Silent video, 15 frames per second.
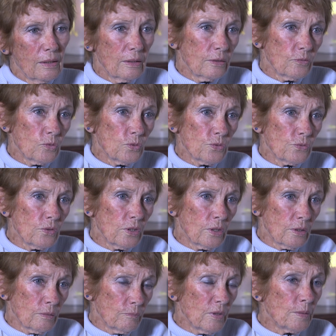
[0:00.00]

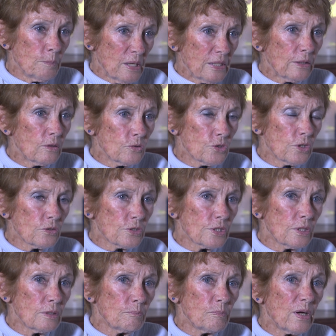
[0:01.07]
a medical
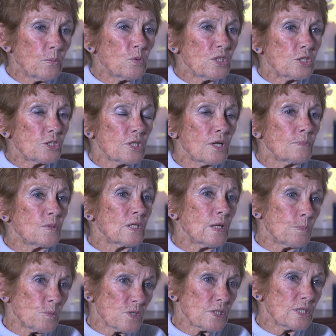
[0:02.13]
doctor, by which time the
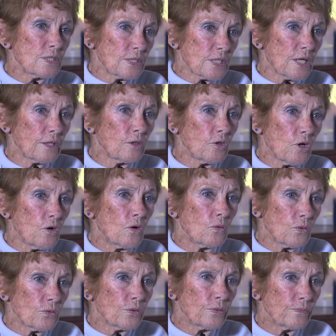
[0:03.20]
leprosy is taken a
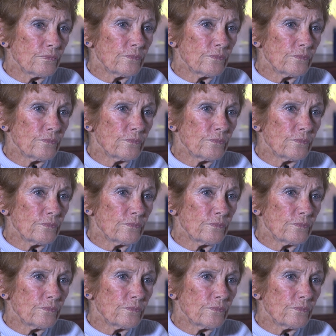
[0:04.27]
hold.